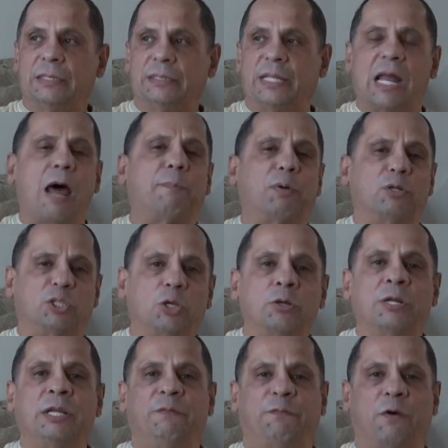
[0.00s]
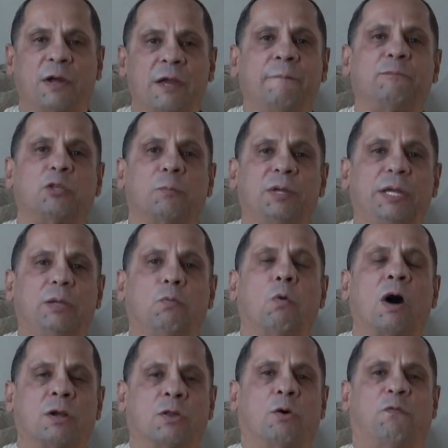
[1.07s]
That opportunity for him to be
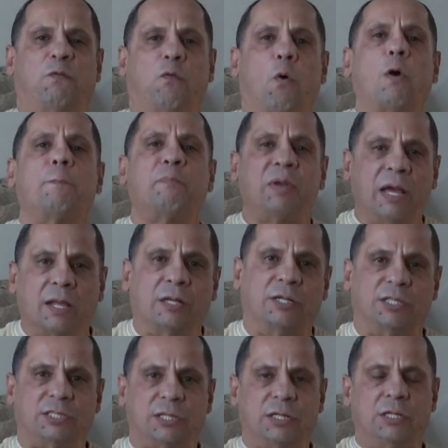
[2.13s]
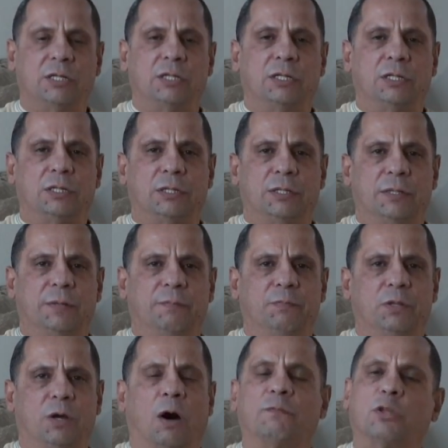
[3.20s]
one of the 4 pillars
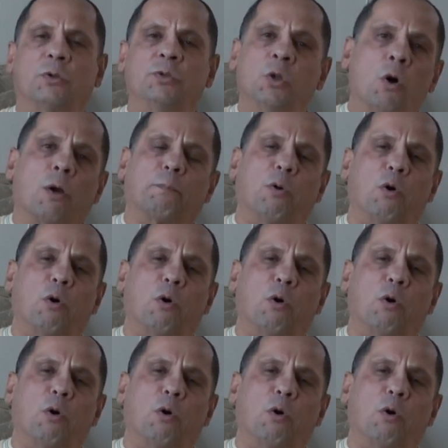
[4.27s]
of the North